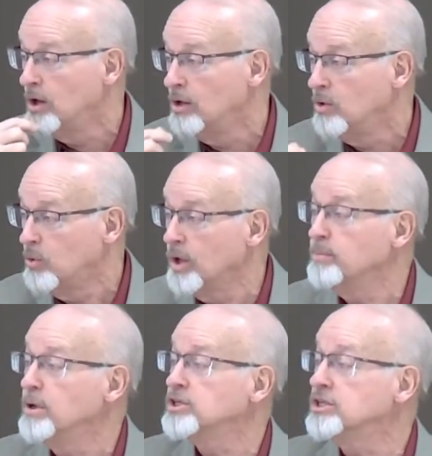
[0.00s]
what
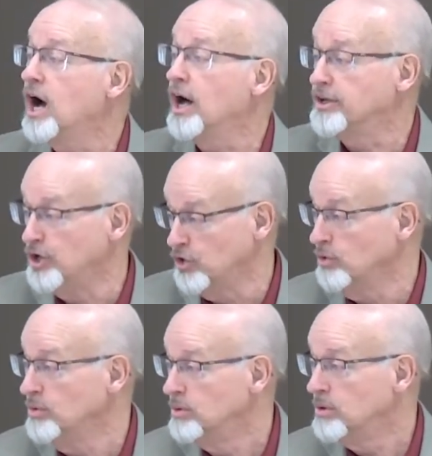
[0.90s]
must God do?
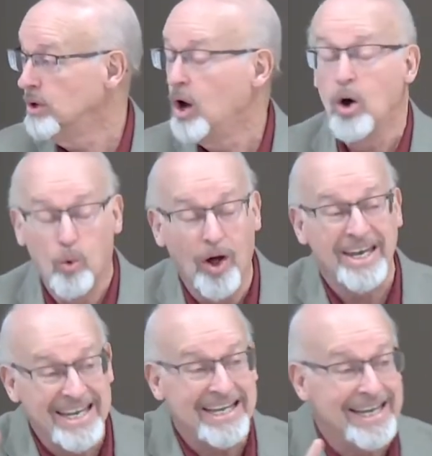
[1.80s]
What
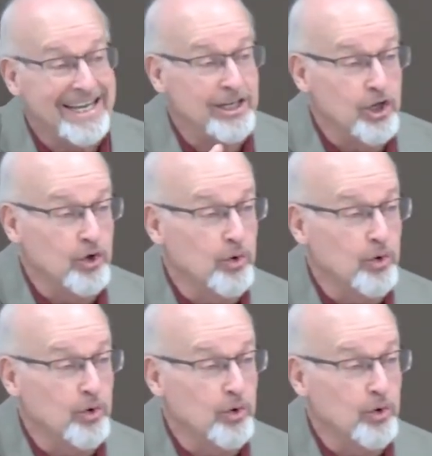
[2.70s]
did He do?